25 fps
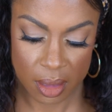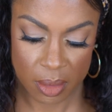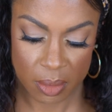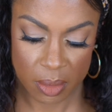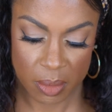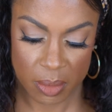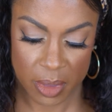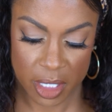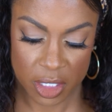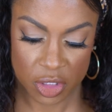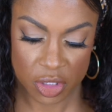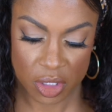Let
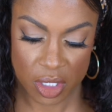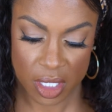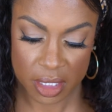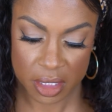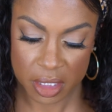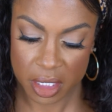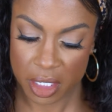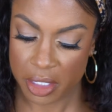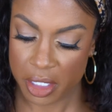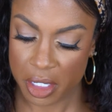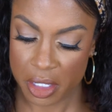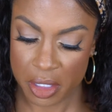me make sure I
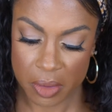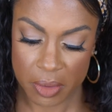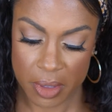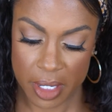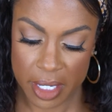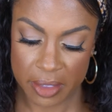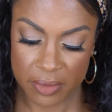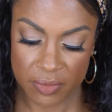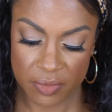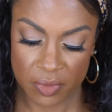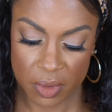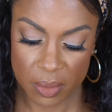tell you all the
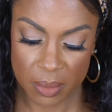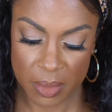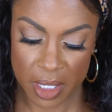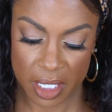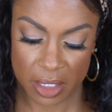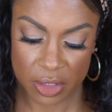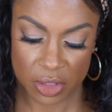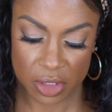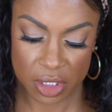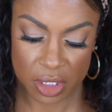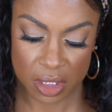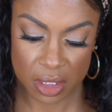right
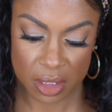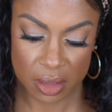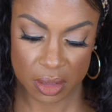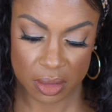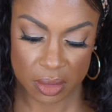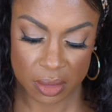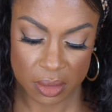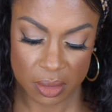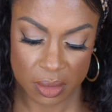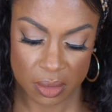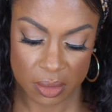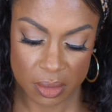
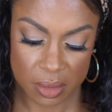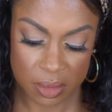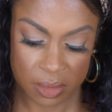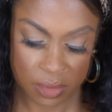information.